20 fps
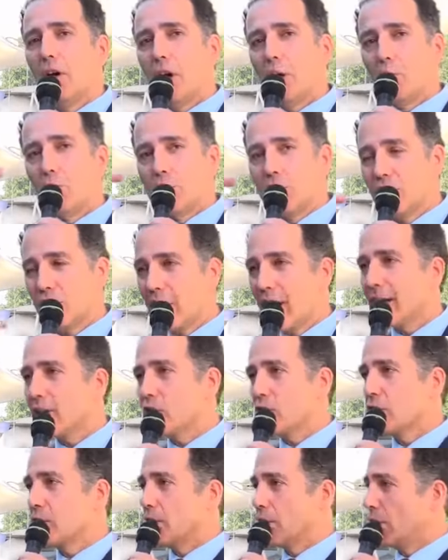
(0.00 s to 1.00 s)
a
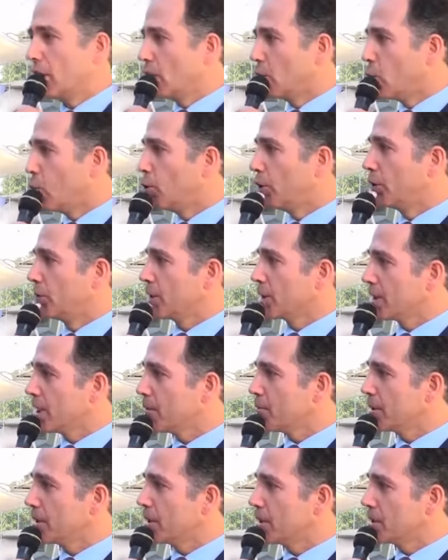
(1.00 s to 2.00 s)
reduction in corneal
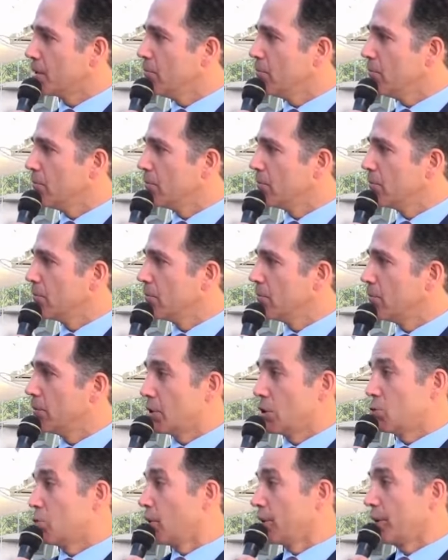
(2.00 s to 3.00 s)
astigmatism,
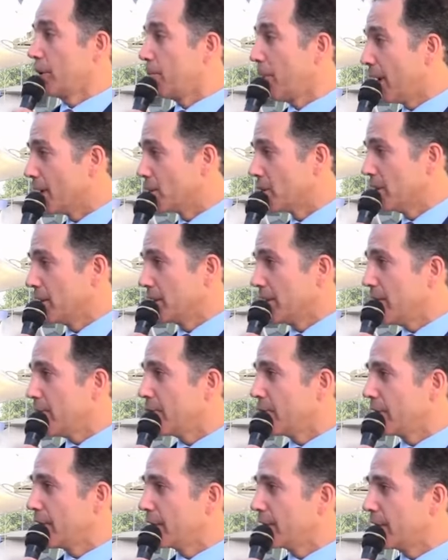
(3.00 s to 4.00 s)
which is what the patient is
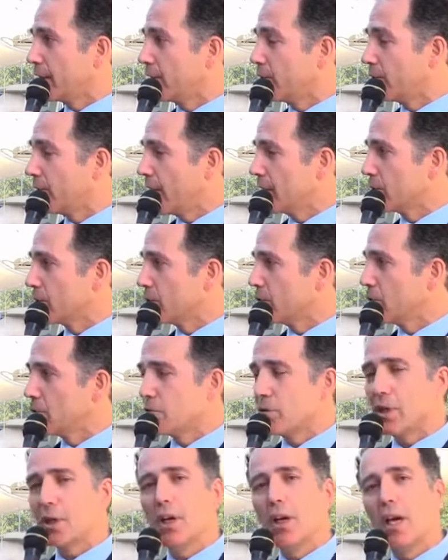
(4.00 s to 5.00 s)
left with at the end of laser
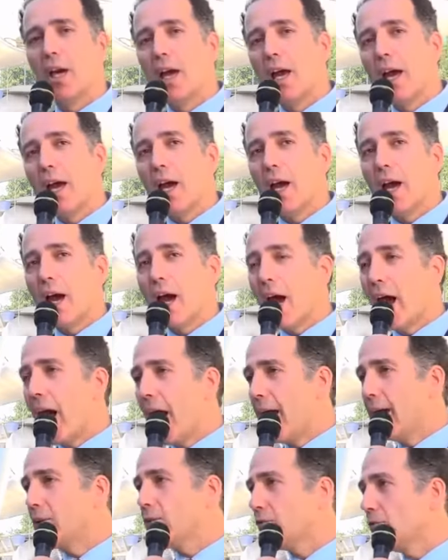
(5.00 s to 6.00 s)
surgery,
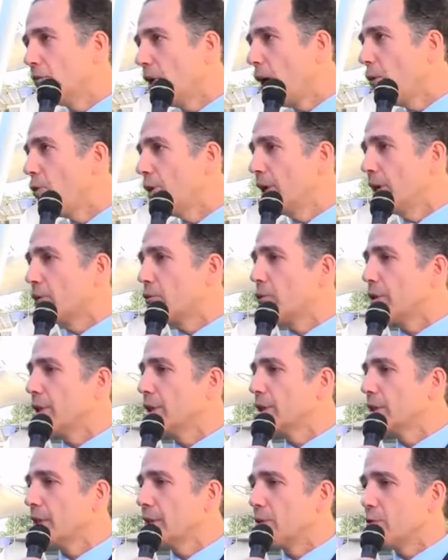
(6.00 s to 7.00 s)
and no
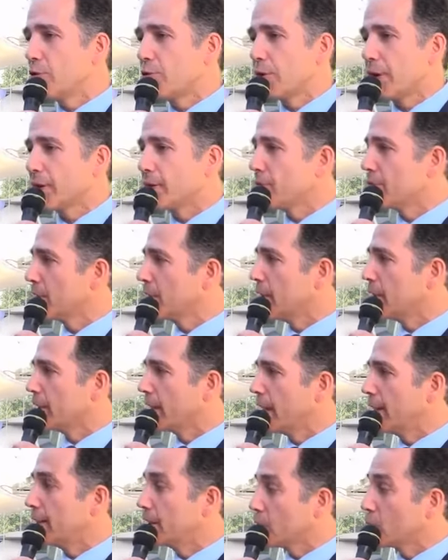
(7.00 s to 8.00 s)
increase in the refractive
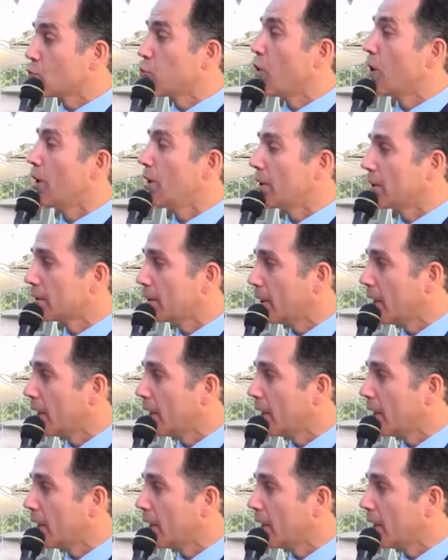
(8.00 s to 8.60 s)
cylinder. And this is what